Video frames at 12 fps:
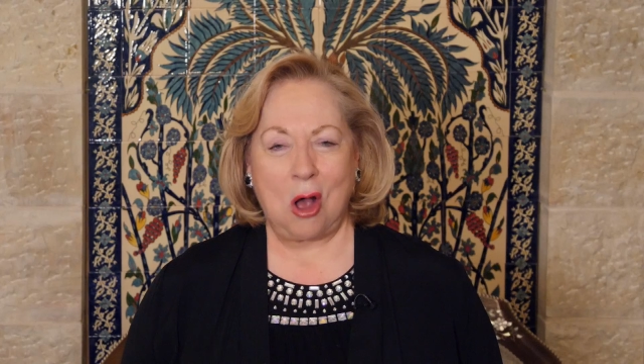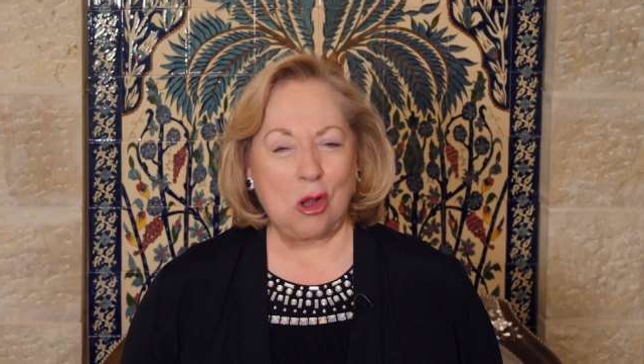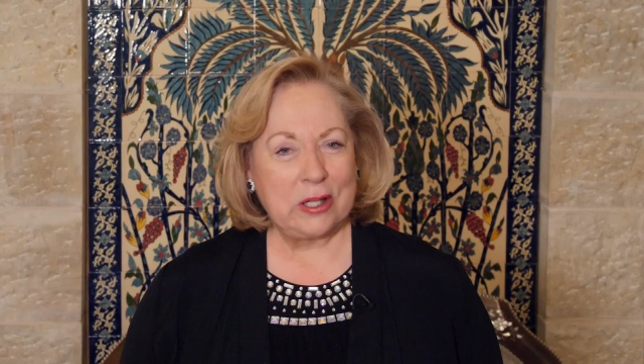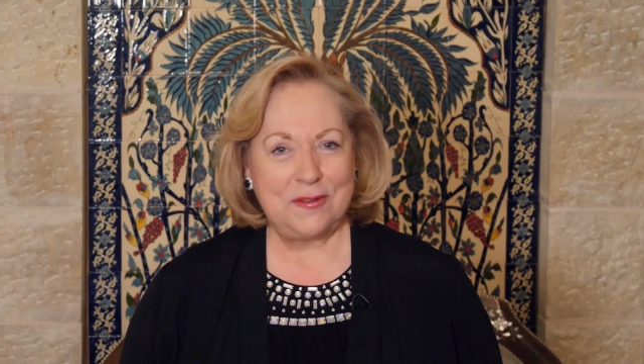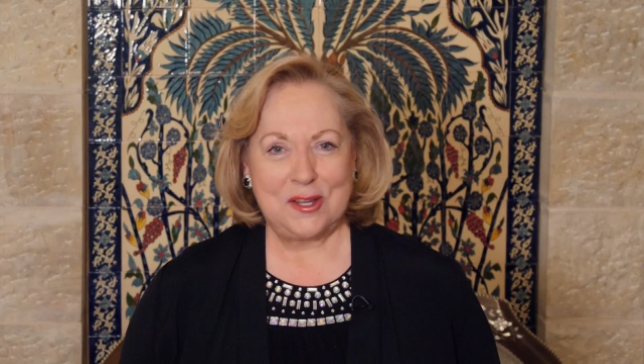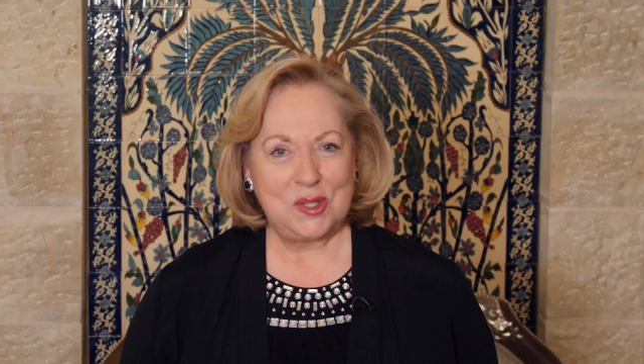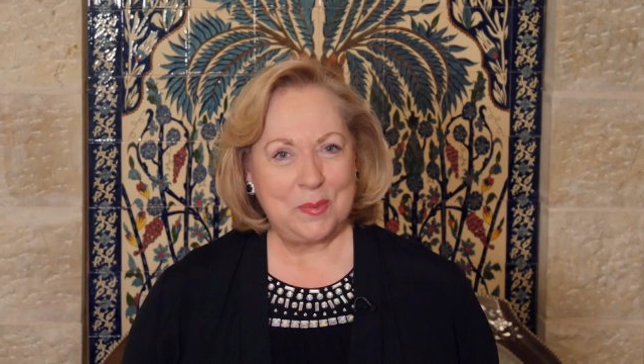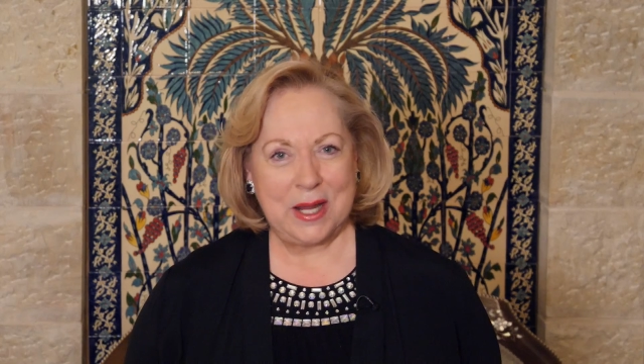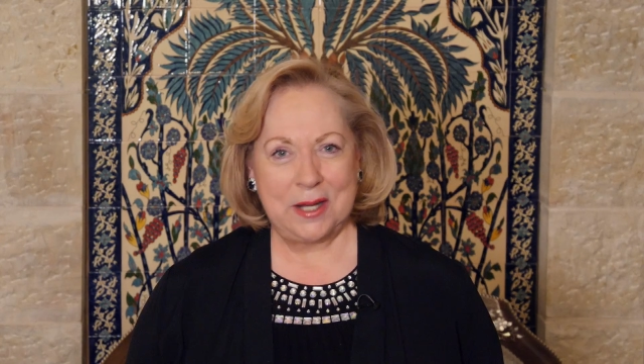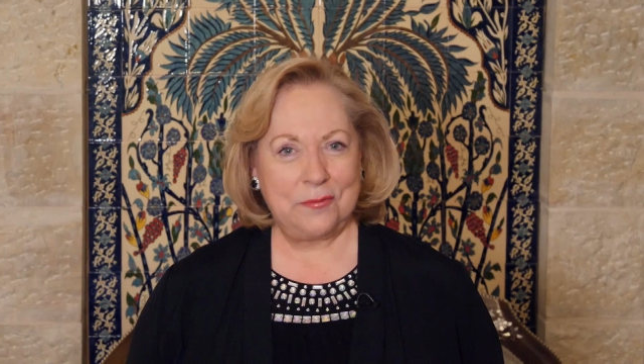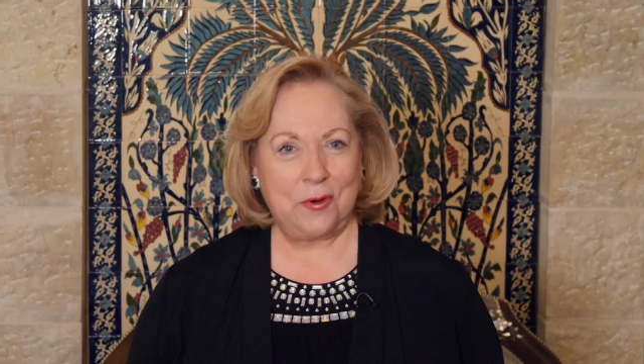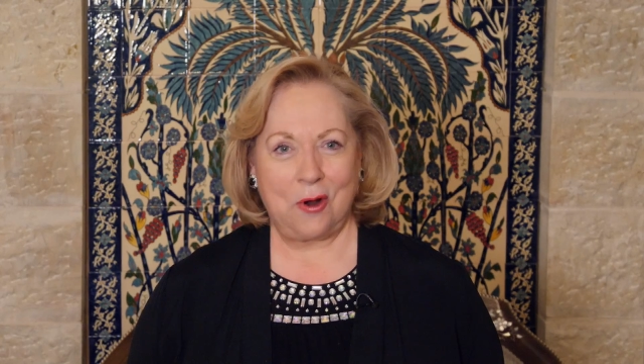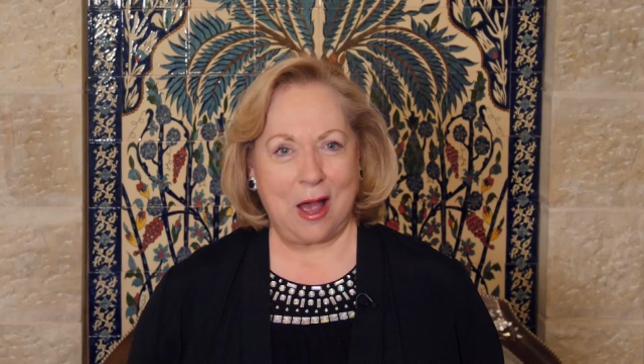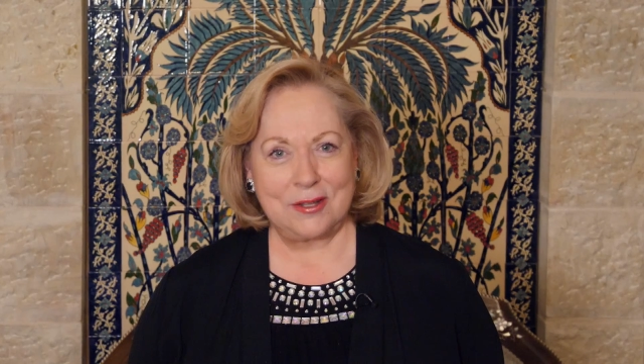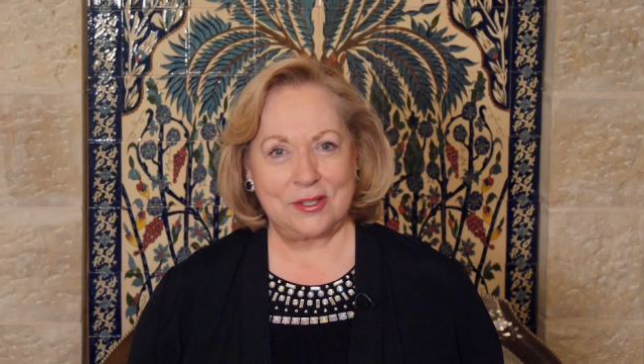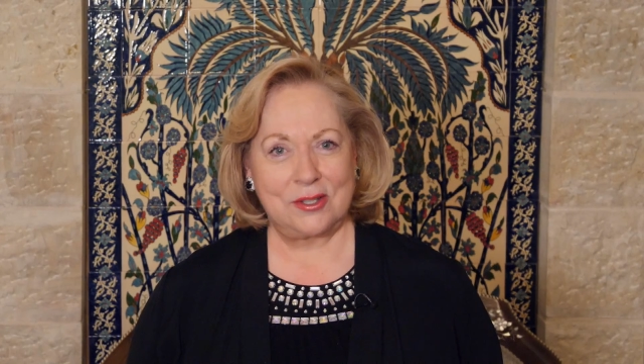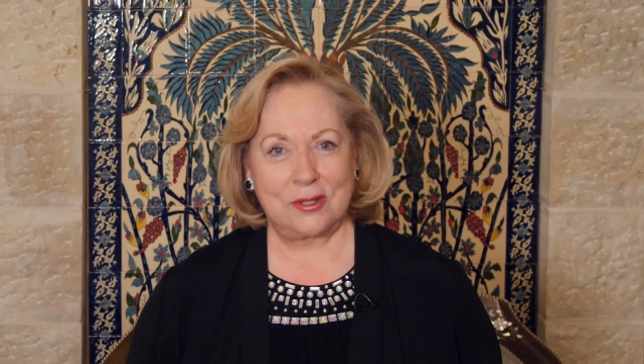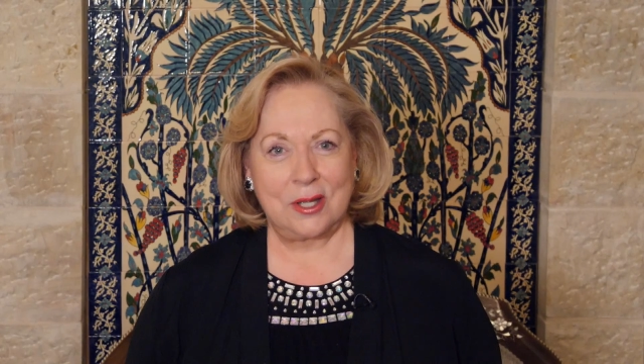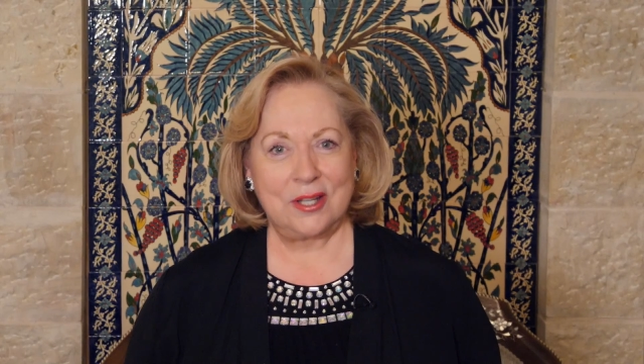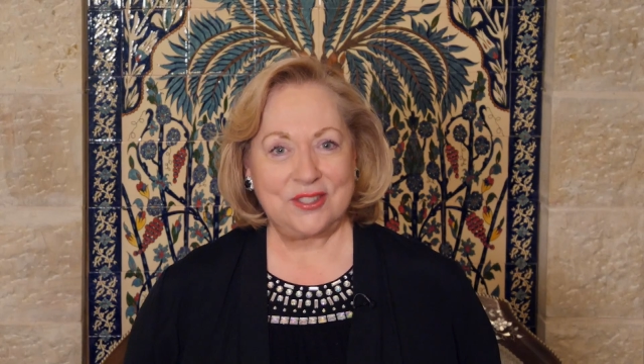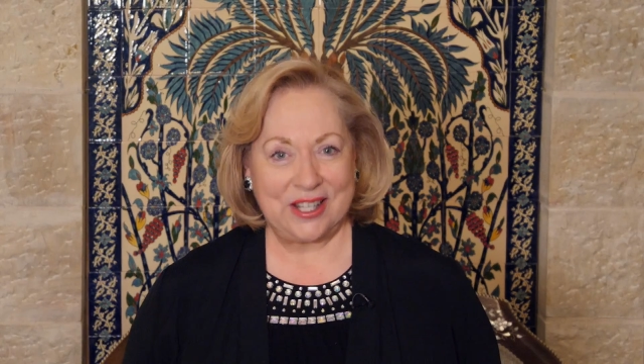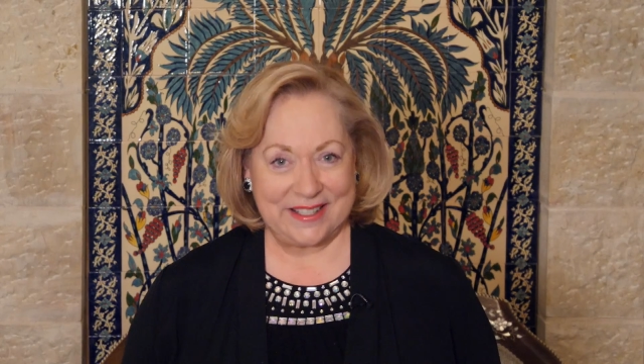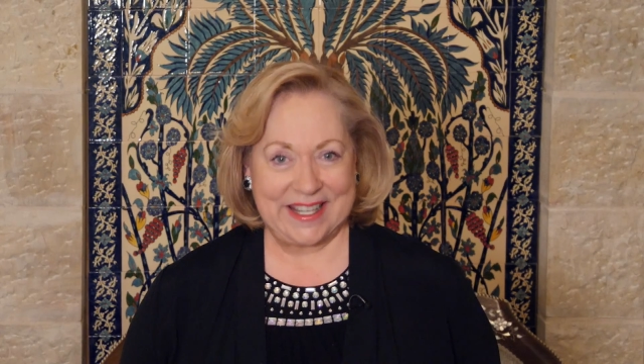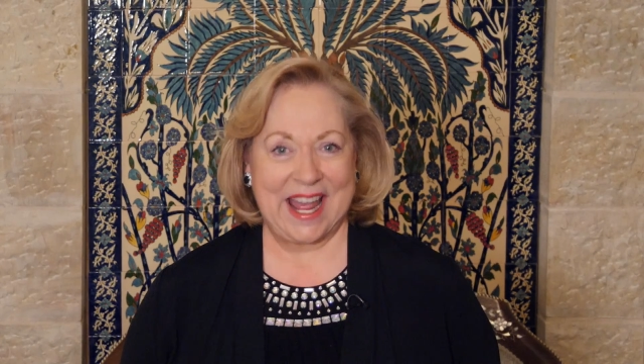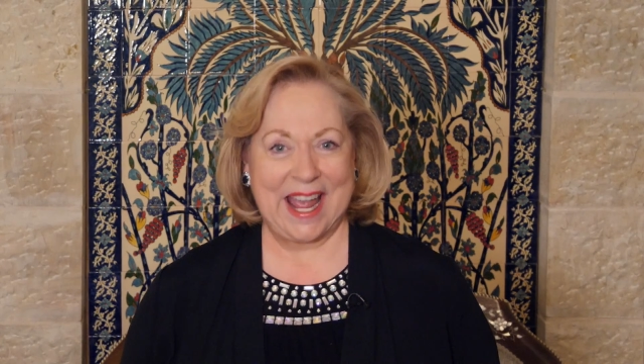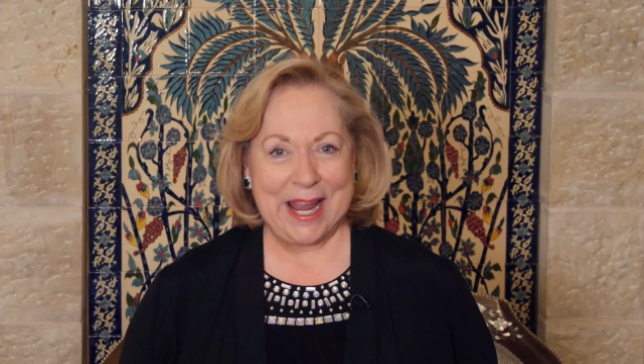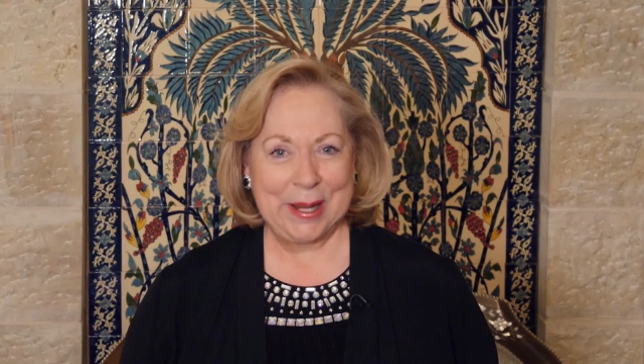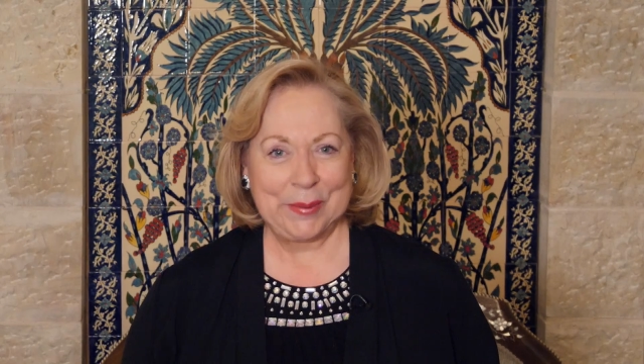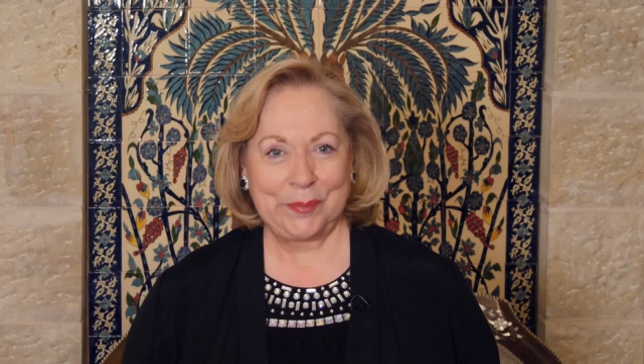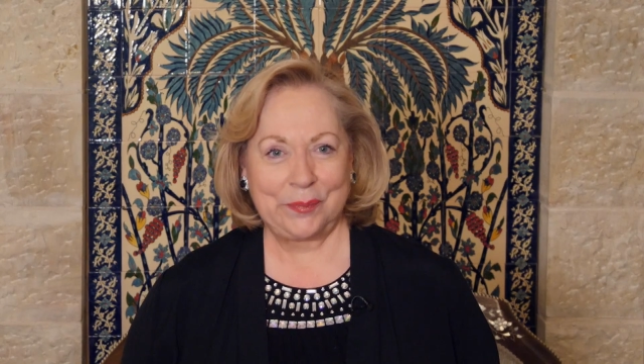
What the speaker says: all of this mean for us today?